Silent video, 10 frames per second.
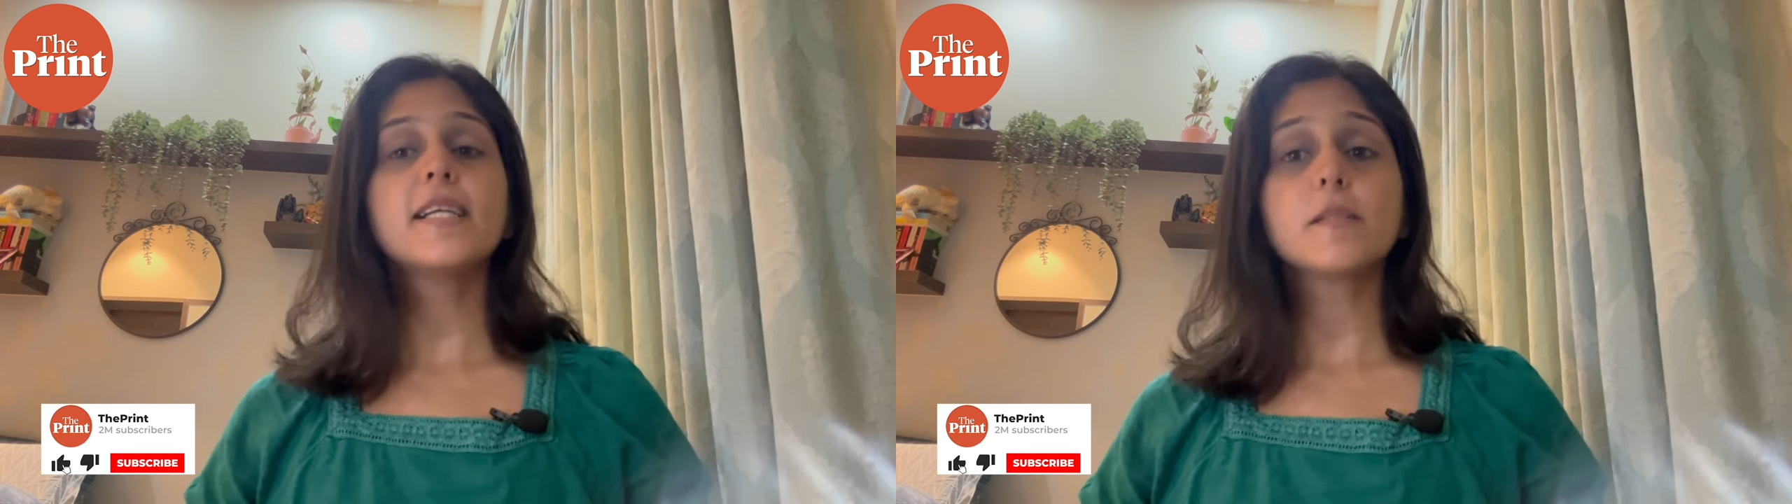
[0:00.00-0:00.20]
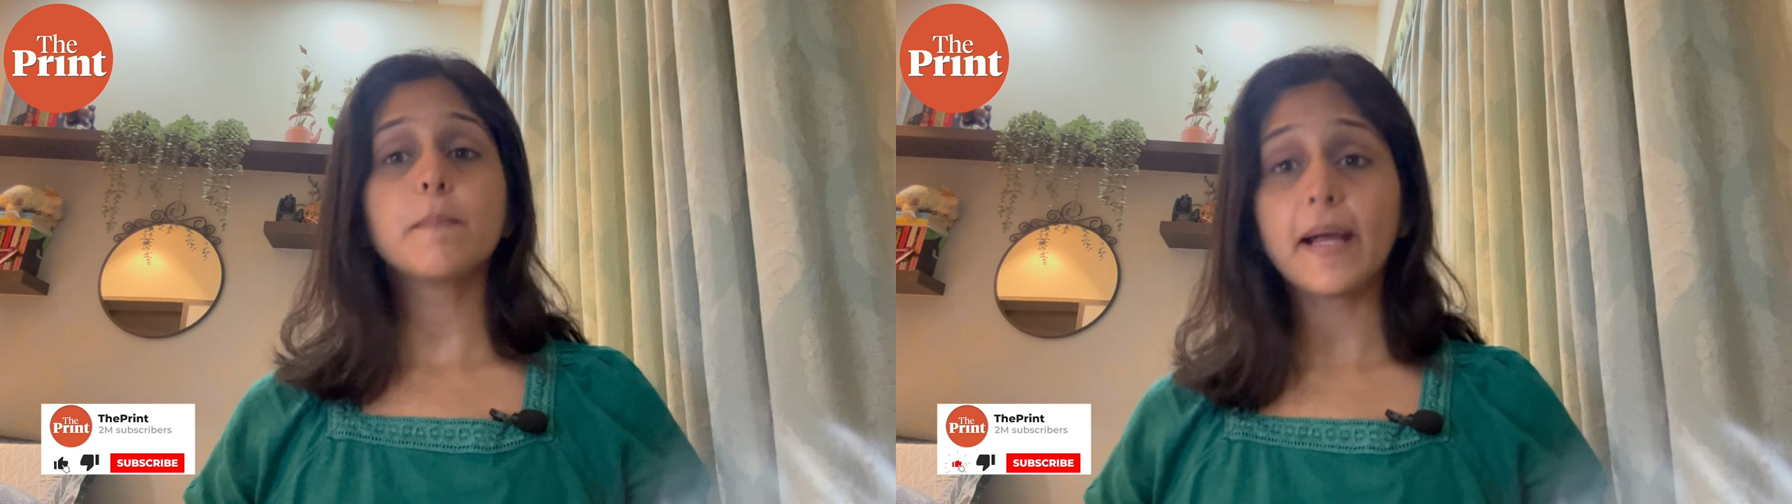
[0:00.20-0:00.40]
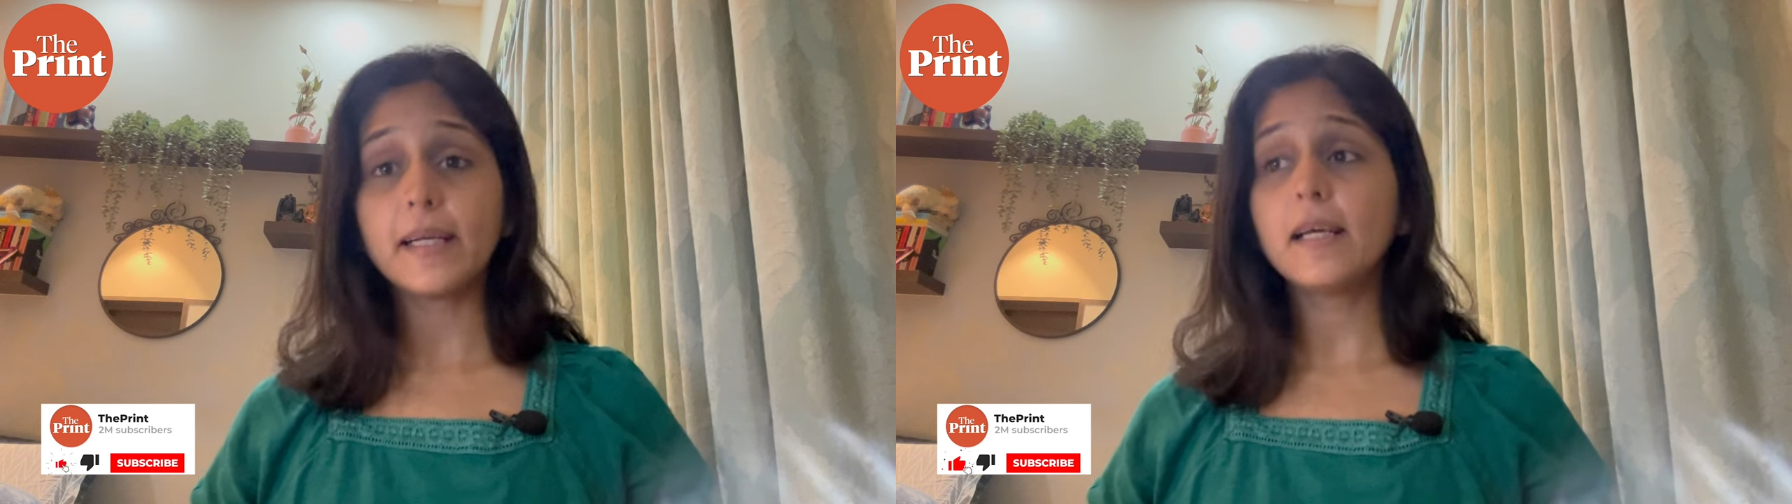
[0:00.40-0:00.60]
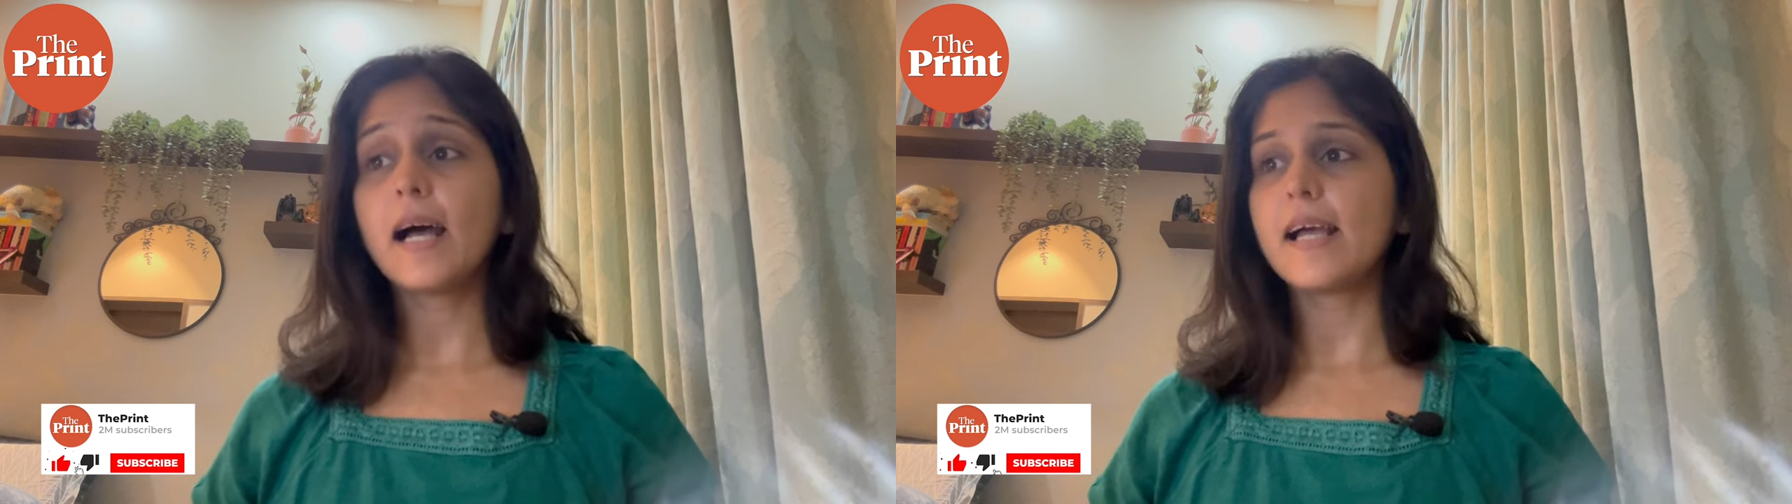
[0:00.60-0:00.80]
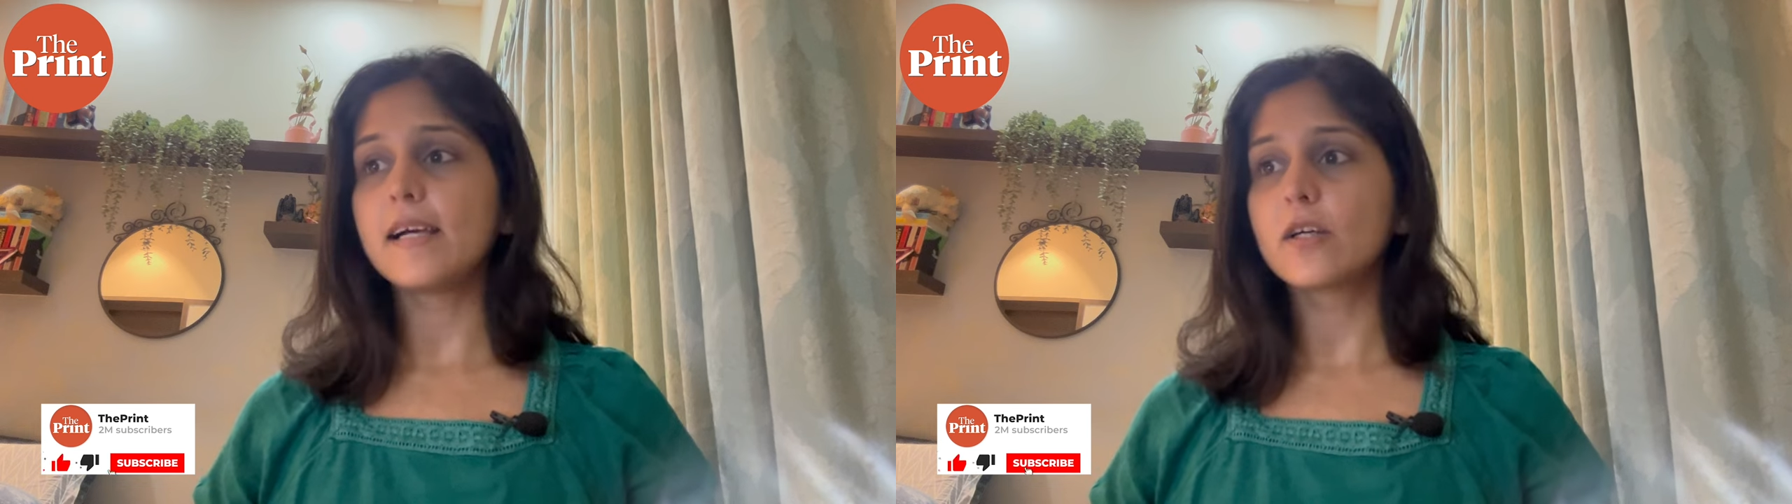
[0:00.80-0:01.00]
despite the
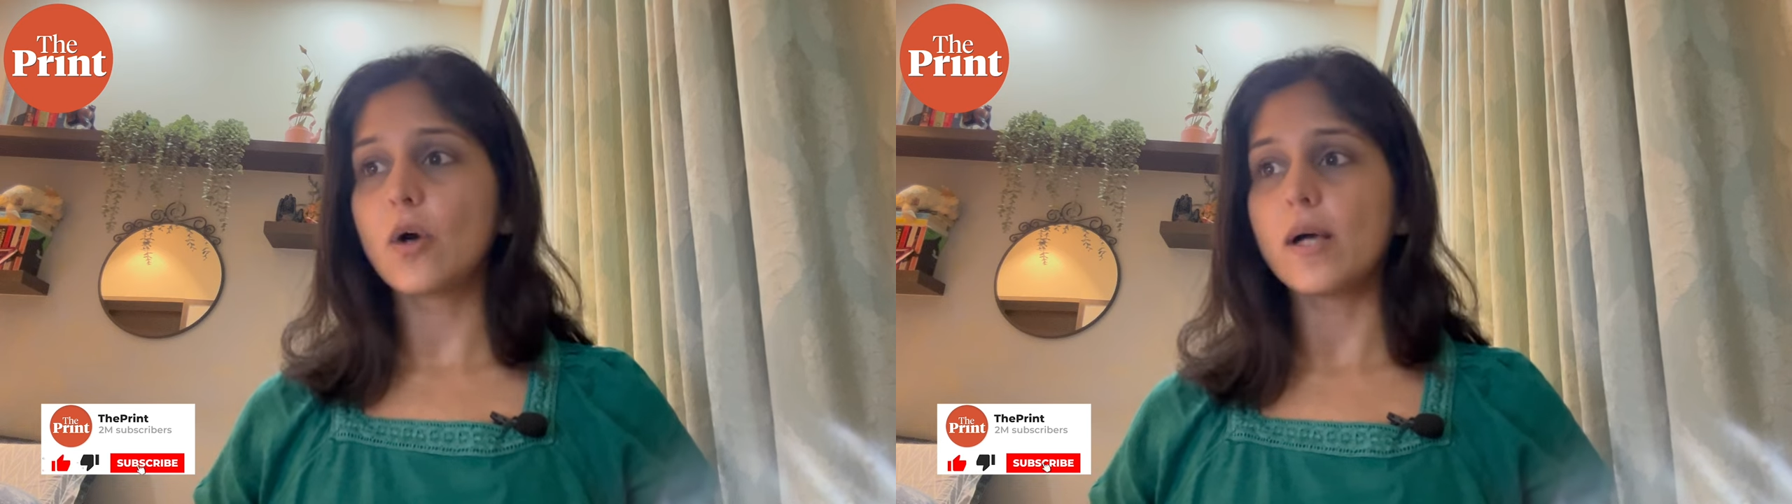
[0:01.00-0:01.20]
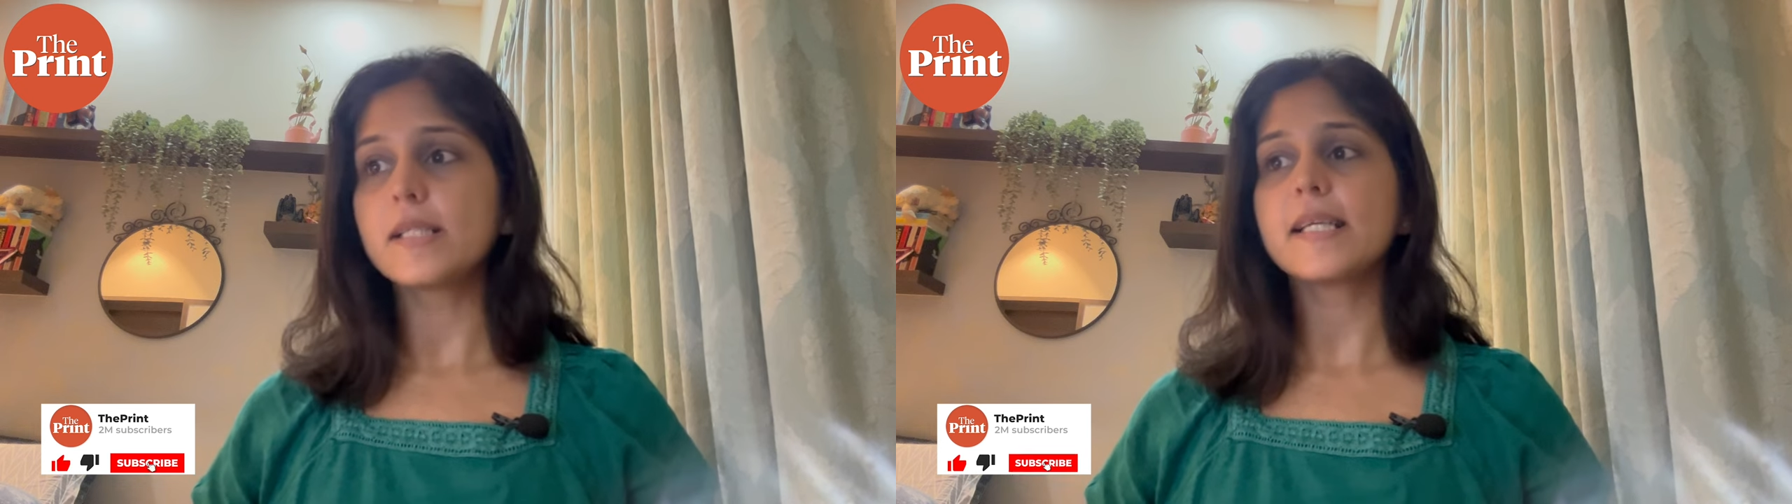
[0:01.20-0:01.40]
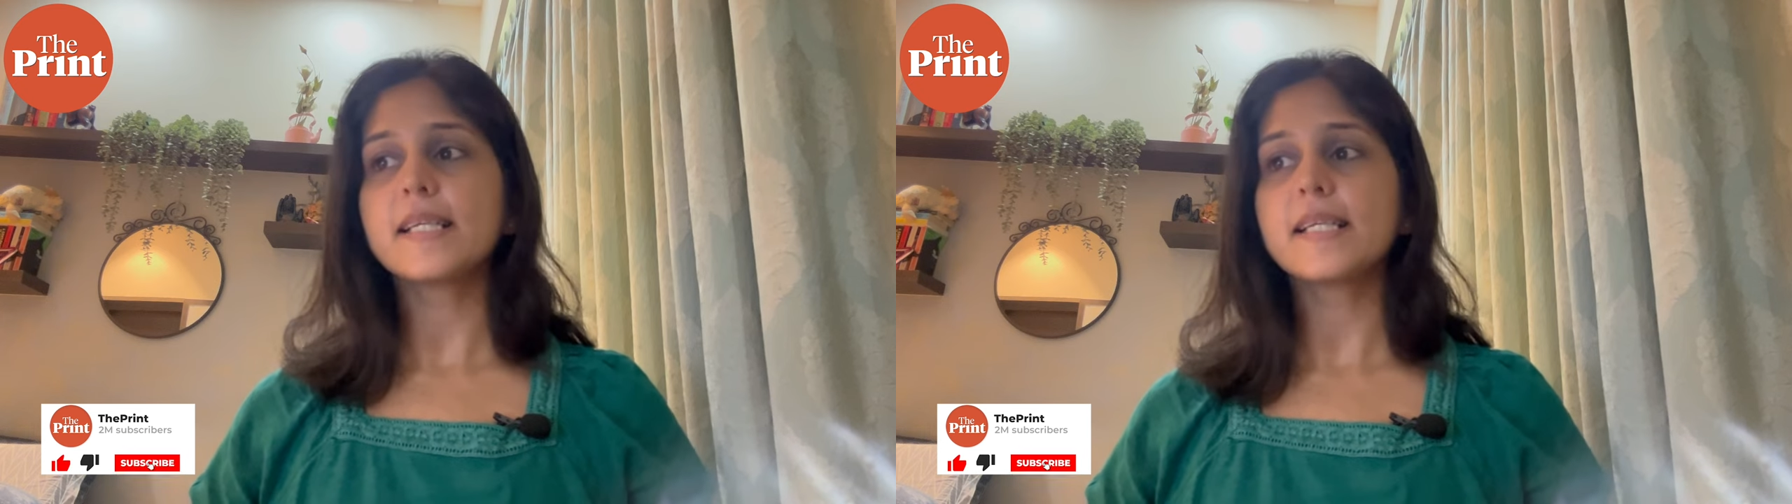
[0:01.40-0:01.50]
higher costs,